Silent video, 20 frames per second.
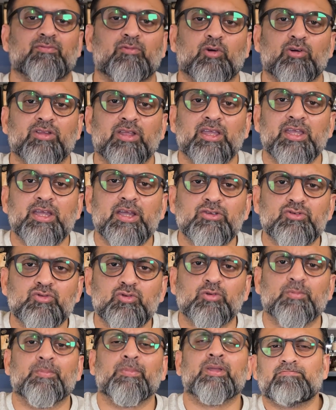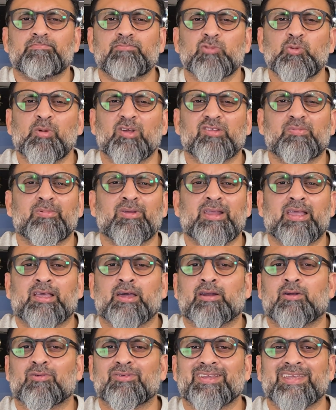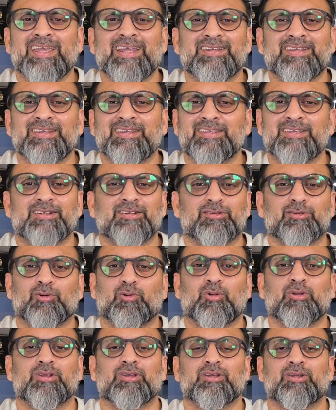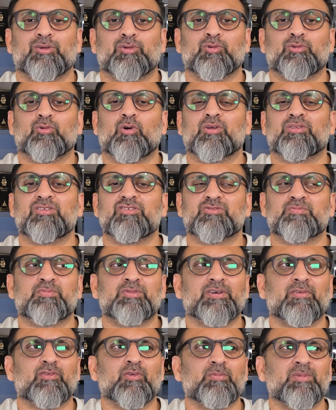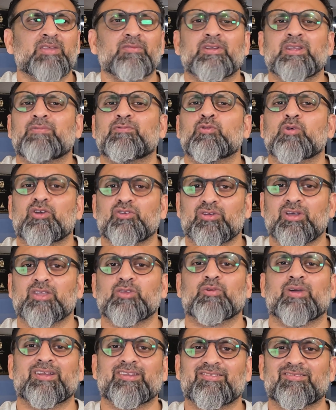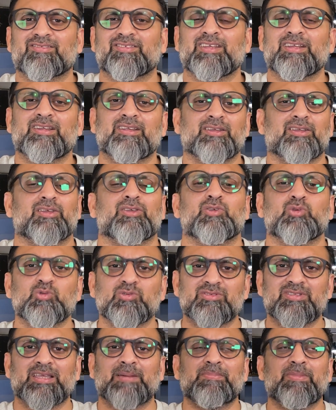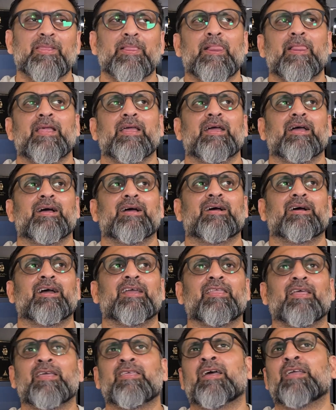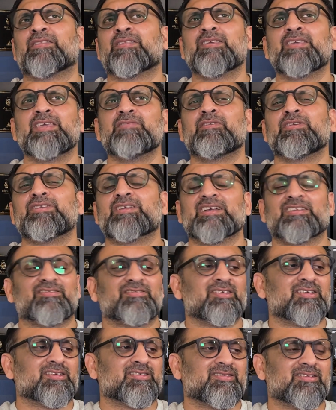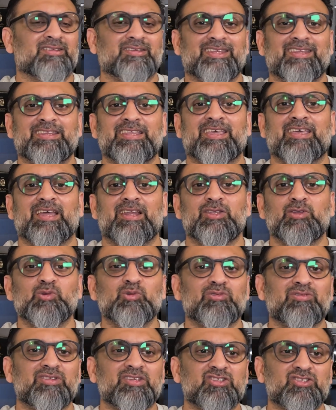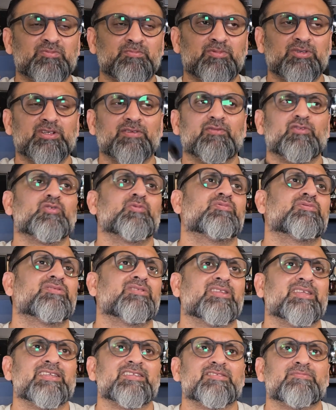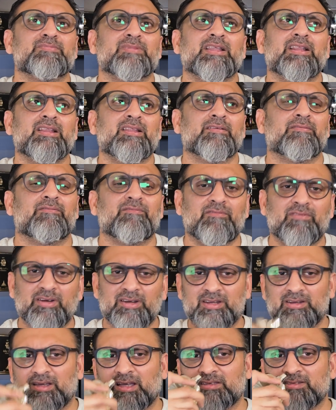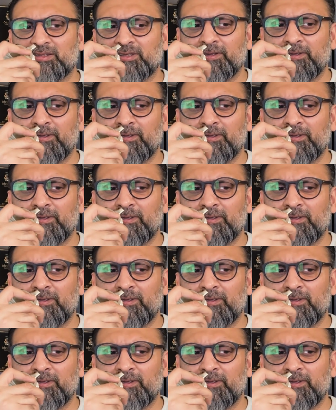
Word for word: For the age group, you must be like around 18 years old to rock these perfumes. Even if you are young, you can still use them. Uh, I, I, think even youngsters, they can use these perfumes. They smell very nice.